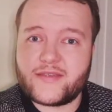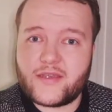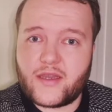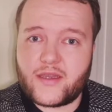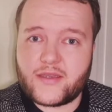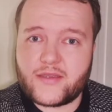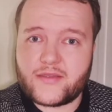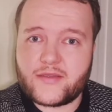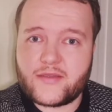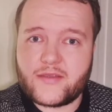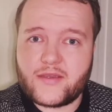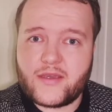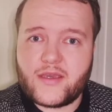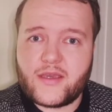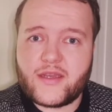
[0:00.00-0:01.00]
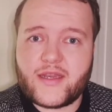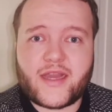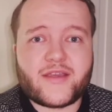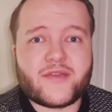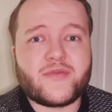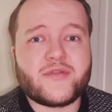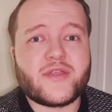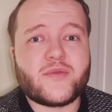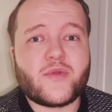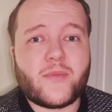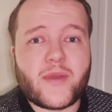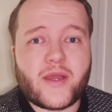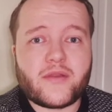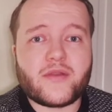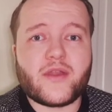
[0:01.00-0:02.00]
nice. Now you want to swap
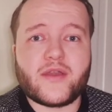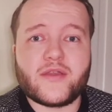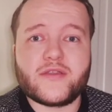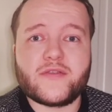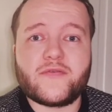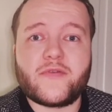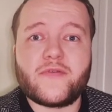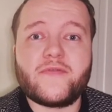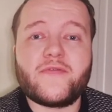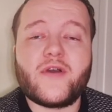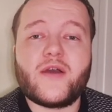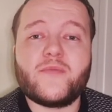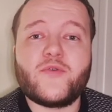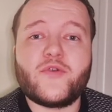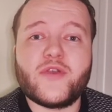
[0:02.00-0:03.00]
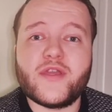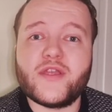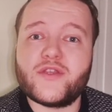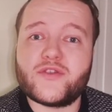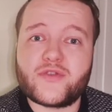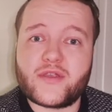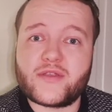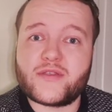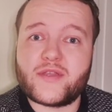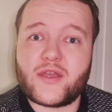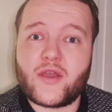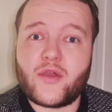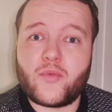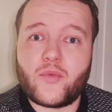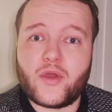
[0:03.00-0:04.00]
out nice for a far more interesting
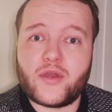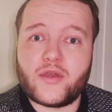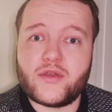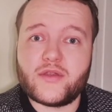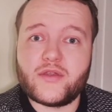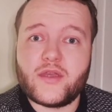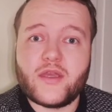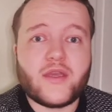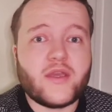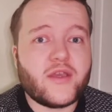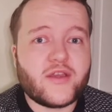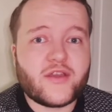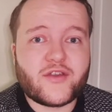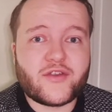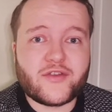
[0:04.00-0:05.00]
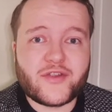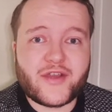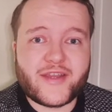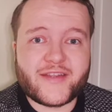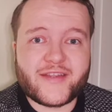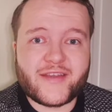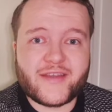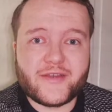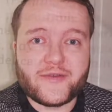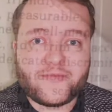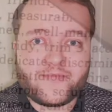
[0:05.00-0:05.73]
word. Good idea.